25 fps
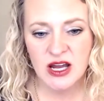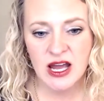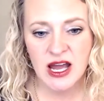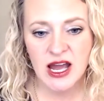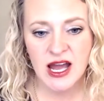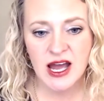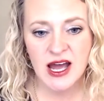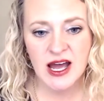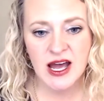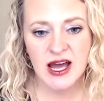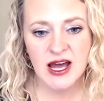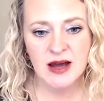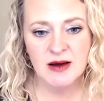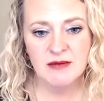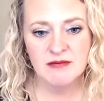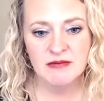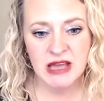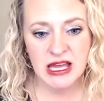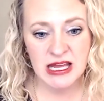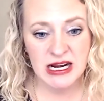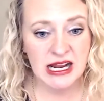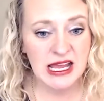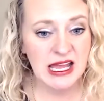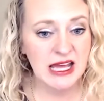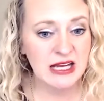and
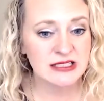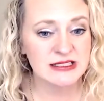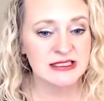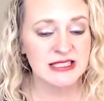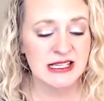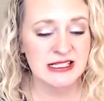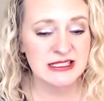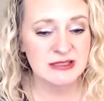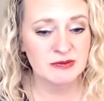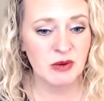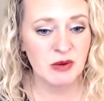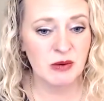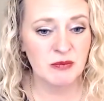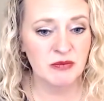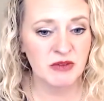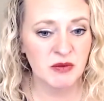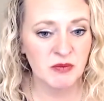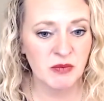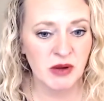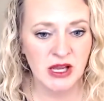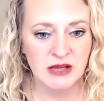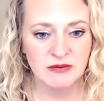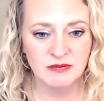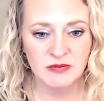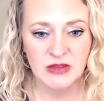I had a sliced pumpkin
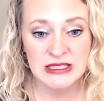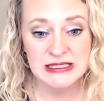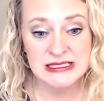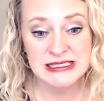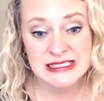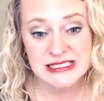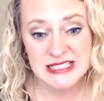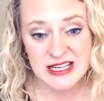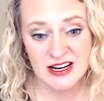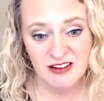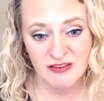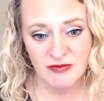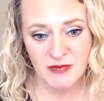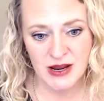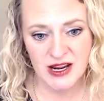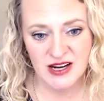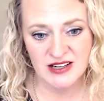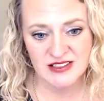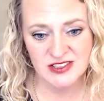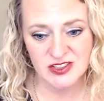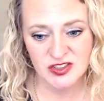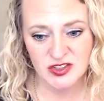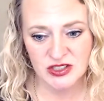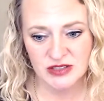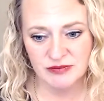pie instead of my
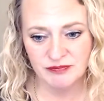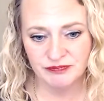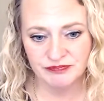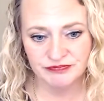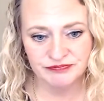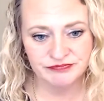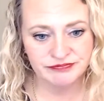ice cream.